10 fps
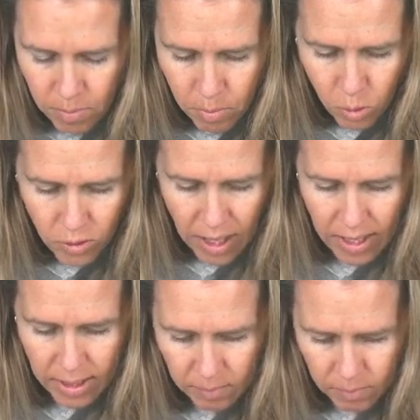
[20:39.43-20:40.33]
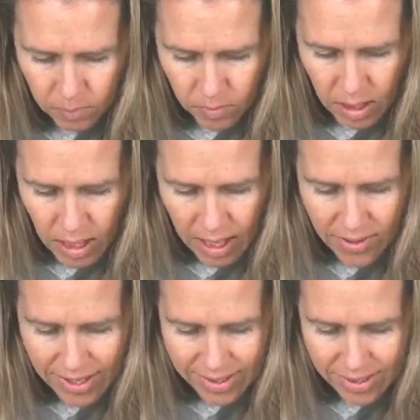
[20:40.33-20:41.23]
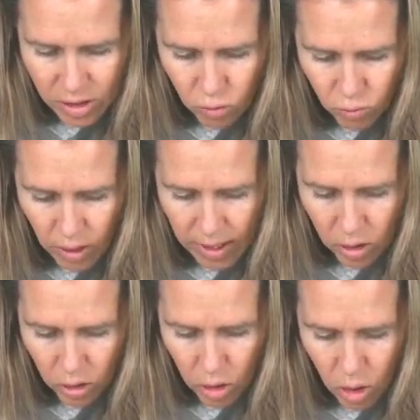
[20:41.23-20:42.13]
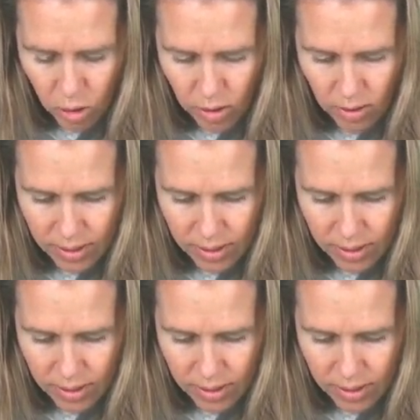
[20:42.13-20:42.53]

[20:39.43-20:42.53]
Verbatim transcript: Pull that in, and that sits right along